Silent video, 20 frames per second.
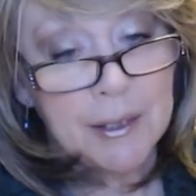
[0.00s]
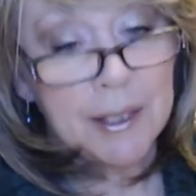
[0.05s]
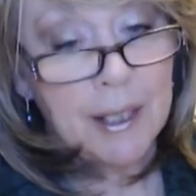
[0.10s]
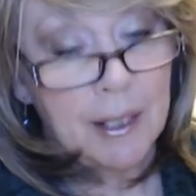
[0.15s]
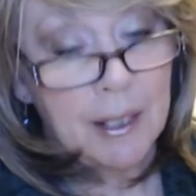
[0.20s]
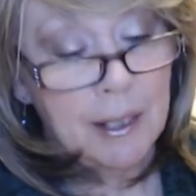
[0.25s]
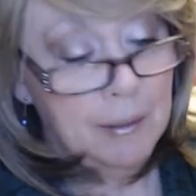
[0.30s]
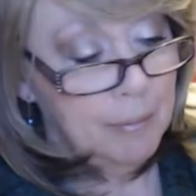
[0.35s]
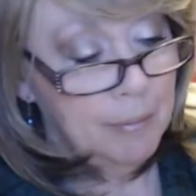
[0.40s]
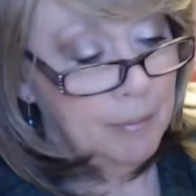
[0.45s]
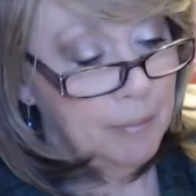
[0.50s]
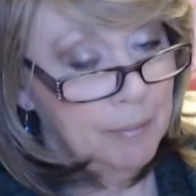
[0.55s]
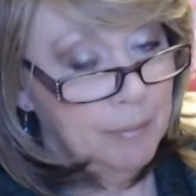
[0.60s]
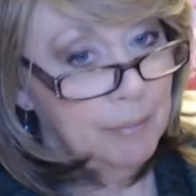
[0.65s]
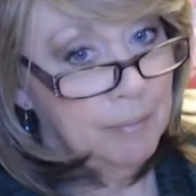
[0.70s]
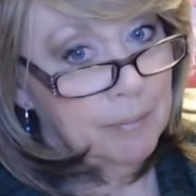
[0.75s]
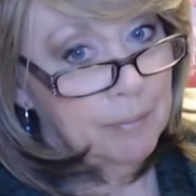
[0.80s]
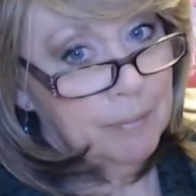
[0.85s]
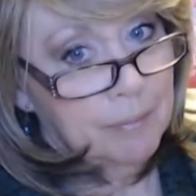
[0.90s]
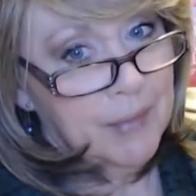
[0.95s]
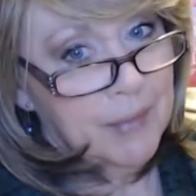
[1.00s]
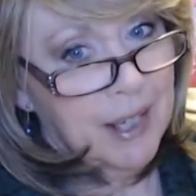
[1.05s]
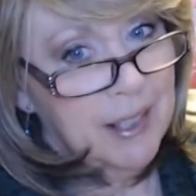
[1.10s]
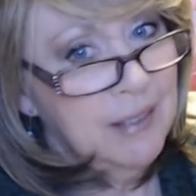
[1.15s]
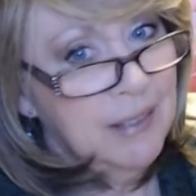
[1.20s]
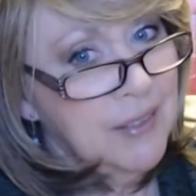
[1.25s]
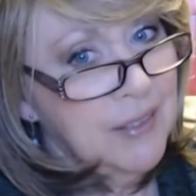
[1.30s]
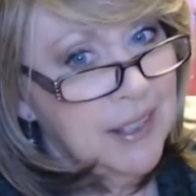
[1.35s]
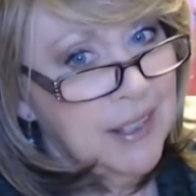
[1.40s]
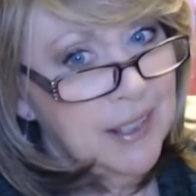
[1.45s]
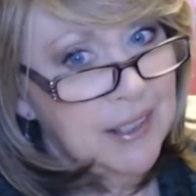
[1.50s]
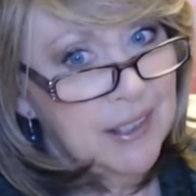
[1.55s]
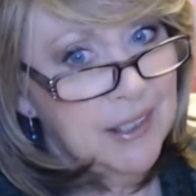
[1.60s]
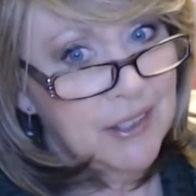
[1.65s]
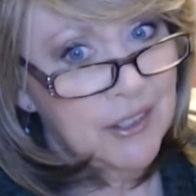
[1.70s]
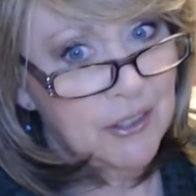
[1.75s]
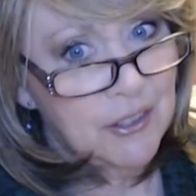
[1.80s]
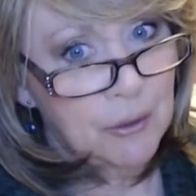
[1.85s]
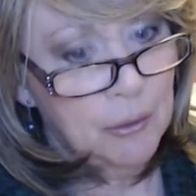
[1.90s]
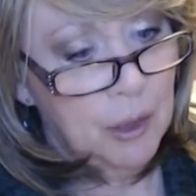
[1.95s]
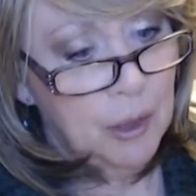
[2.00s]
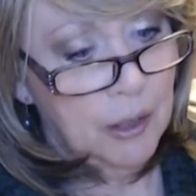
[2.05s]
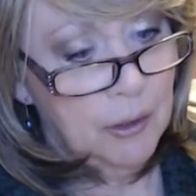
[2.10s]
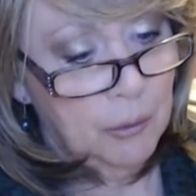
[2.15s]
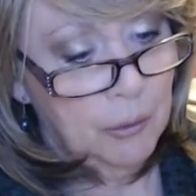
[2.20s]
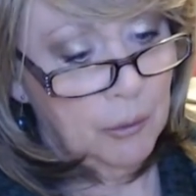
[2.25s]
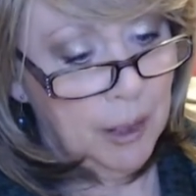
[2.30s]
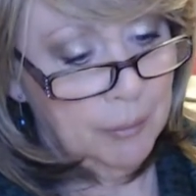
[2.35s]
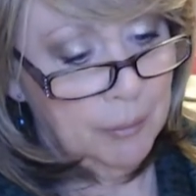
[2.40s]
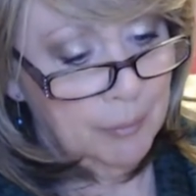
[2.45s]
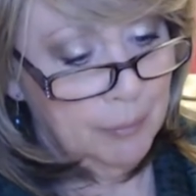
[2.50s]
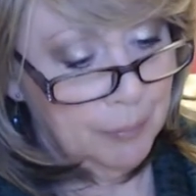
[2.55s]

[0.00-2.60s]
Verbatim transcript: um, I never think this through all the way.